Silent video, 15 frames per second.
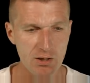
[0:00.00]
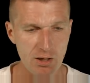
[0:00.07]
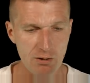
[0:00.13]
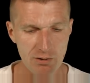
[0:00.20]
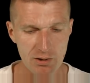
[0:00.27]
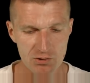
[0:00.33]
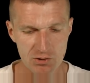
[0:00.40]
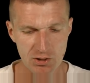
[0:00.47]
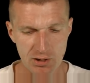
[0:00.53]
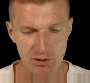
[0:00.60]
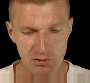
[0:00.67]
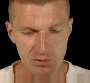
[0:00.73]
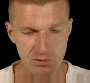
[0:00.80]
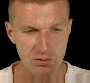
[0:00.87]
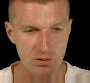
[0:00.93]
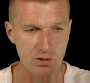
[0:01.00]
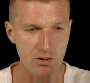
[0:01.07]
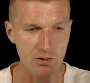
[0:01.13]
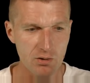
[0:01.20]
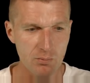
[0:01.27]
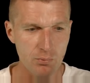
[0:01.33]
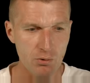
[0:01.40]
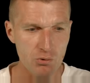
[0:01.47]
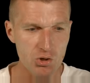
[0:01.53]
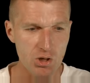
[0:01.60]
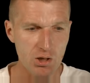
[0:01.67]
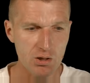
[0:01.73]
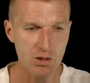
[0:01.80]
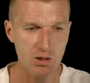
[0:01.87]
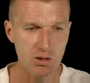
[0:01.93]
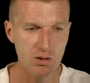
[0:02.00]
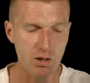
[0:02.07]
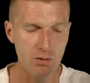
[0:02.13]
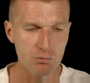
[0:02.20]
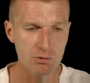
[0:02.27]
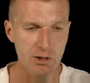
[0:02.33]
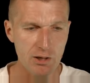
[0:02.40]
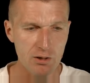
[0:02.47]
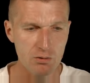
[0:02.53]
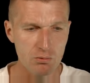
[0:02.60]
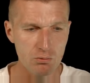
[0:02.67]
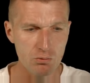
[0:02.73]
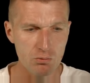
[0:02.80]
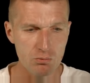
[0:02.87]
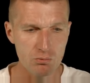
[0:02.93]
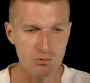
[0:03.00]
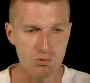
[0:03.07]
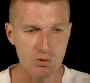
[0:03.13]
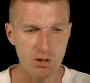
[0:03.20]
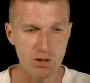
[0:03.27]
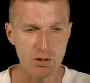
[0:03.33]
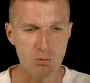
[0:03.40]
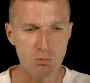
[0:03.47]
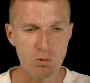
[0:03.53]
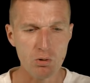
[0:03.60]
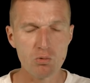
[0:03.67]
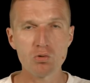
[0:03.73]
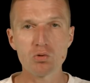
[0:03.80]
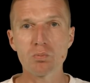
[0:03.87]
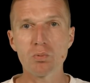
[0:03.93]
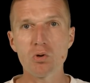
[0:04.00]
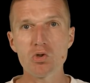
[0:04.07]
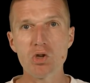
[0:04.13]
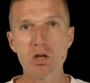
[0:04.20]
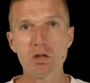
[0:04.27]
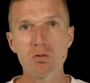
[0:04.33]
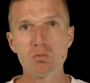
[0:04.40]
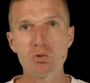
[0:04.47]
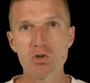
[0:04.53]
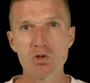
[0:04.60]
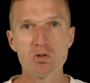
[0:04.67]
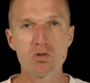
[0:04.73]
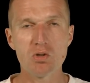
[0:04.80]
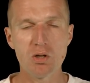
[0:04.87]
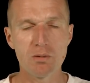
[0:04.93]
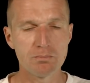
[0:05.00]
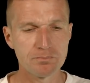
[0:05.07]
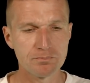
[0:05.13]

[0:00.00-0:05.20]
and now let's start the project, and I would like to use a Quarkus project, which is